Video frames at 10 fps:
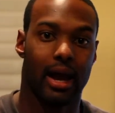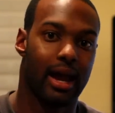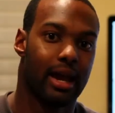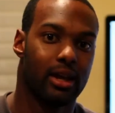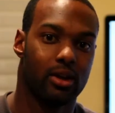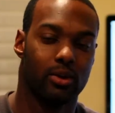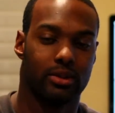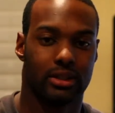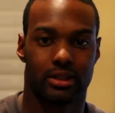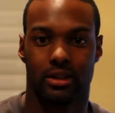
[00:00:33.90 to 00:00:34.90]
AAU
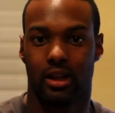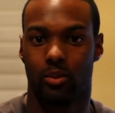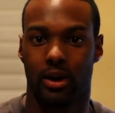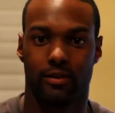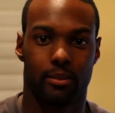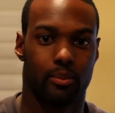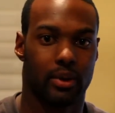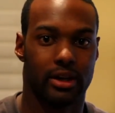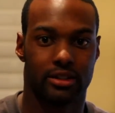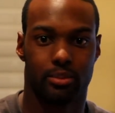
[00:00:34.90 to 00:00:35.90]
is just another way for
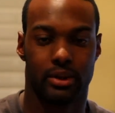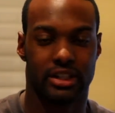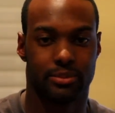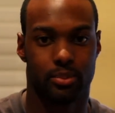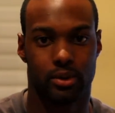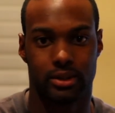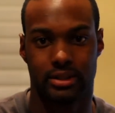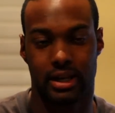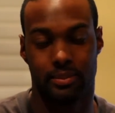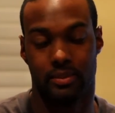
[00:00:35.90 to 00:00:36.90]
players to play sports.
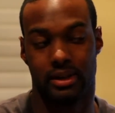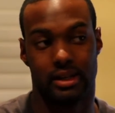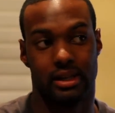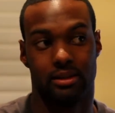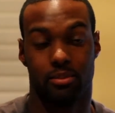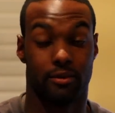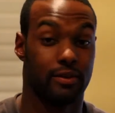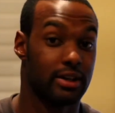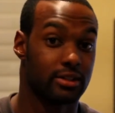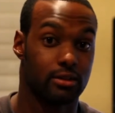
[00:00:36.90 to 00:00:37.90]
Say in
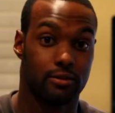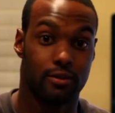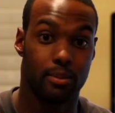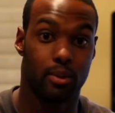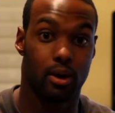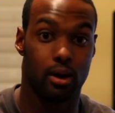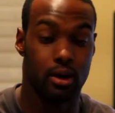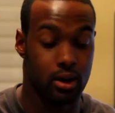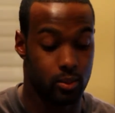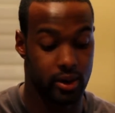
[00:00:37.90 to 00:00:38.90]
professional football,
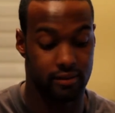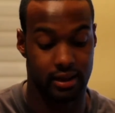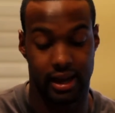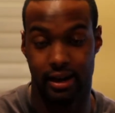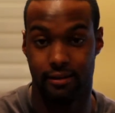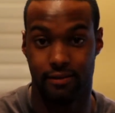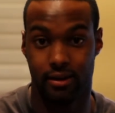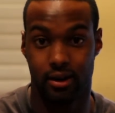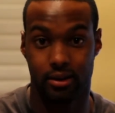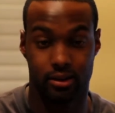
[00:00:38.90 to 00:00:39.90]
we have the
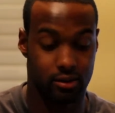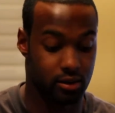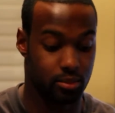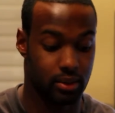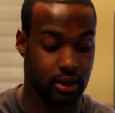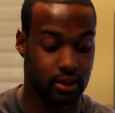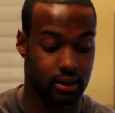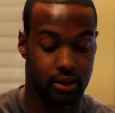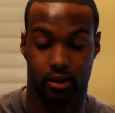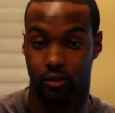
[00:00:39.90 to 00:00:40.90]
NFL. Then you can play
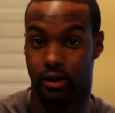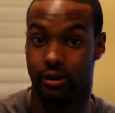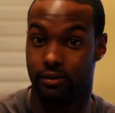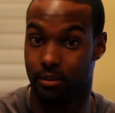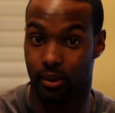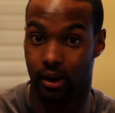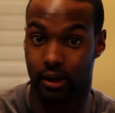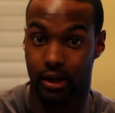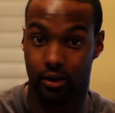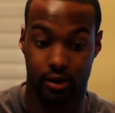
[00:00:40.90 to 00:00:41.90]
the Arena
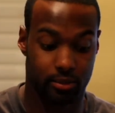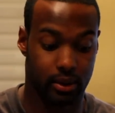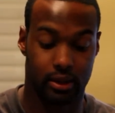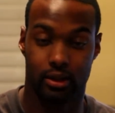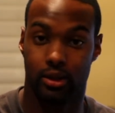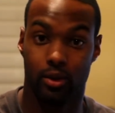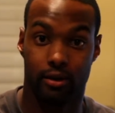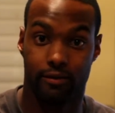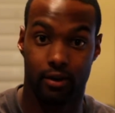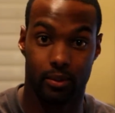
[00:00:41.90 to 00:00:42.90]
Football League. Or you can play the
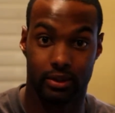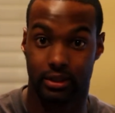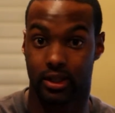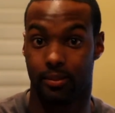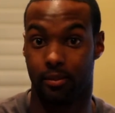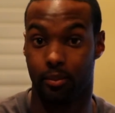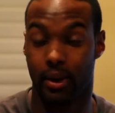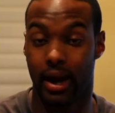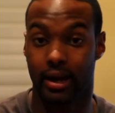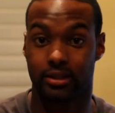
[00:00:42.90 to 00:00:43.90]
UFL, which is coming
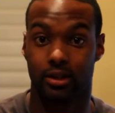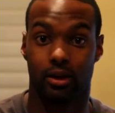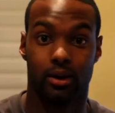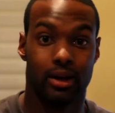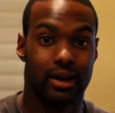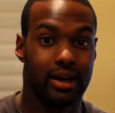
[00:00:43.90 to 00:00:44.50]
back. So,